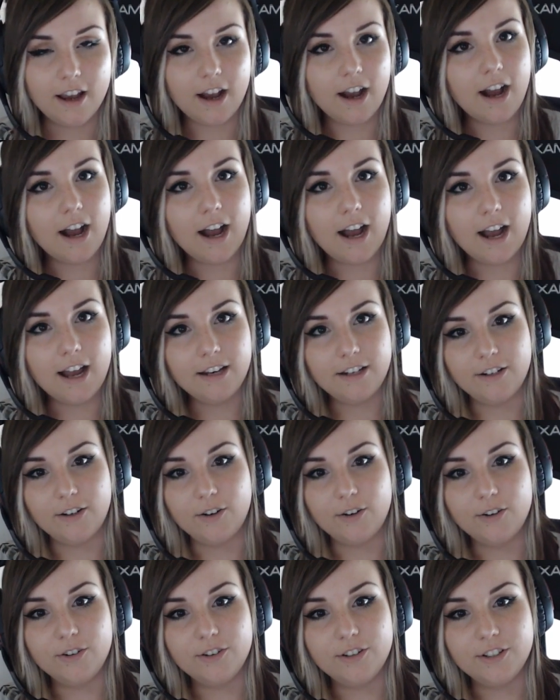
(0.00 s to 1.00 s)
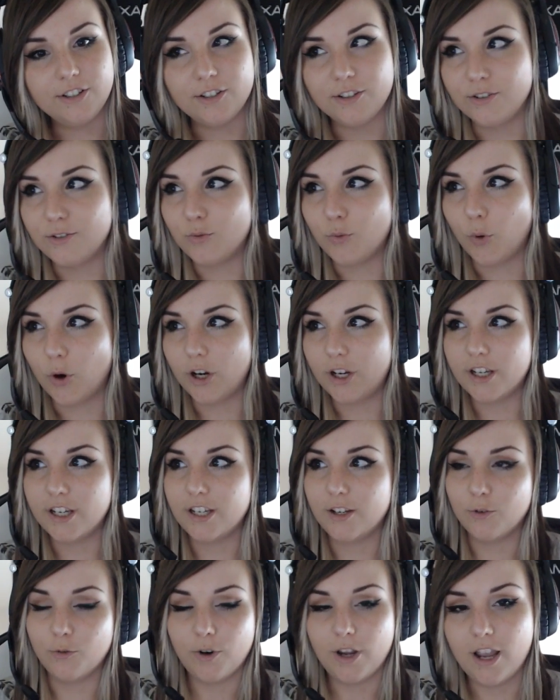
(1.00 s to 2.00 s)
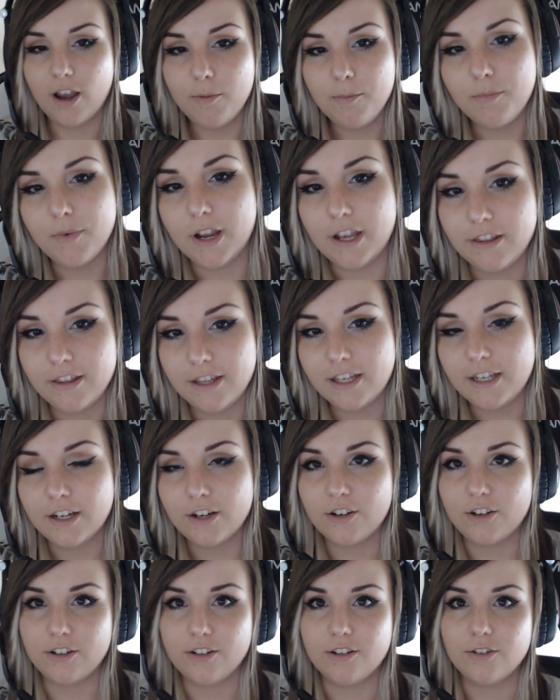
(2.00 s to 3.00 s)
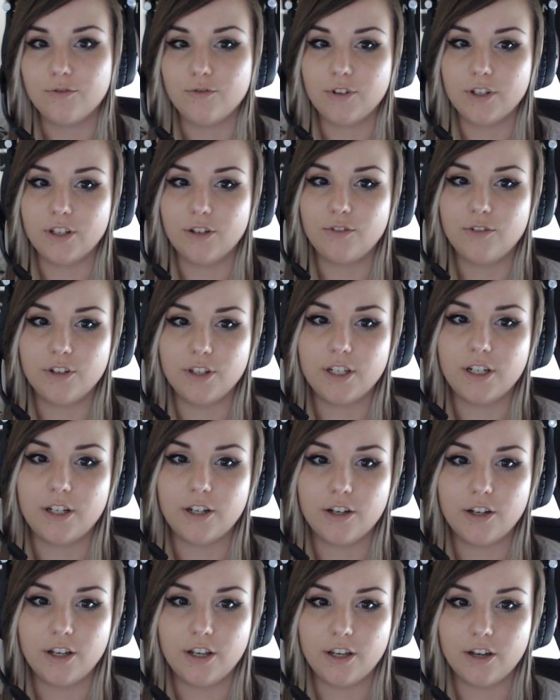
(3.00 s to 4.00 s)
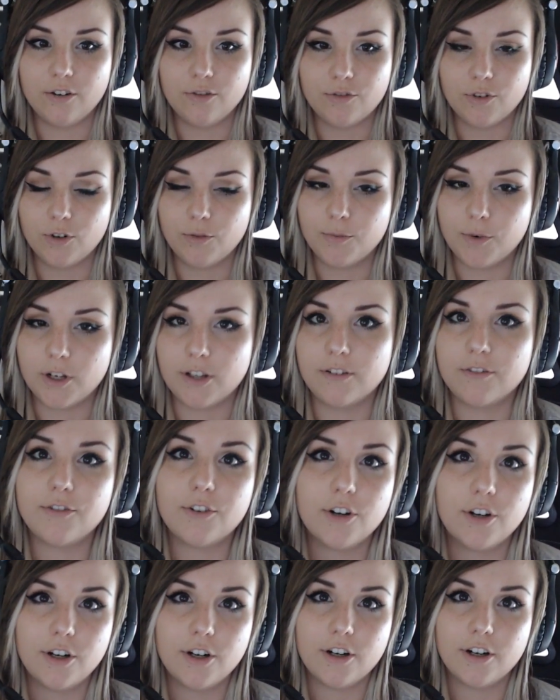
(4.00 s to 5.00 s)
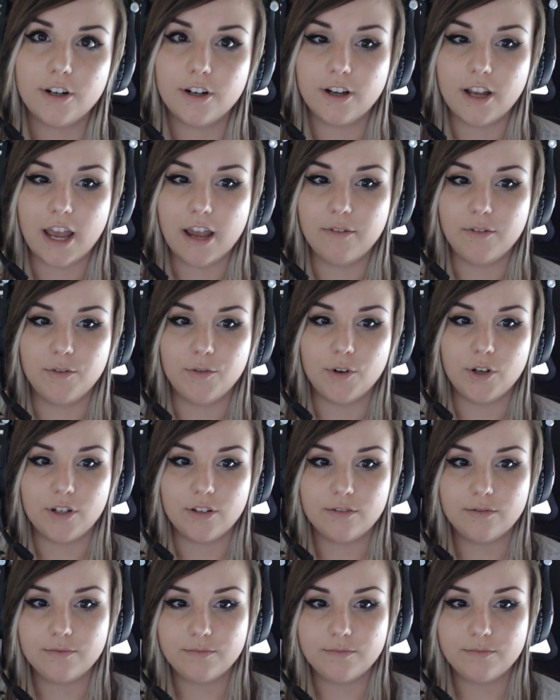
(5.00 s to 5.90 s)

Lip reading: I don't know, just working your way up. I think they're just a really, really good role model for everyone.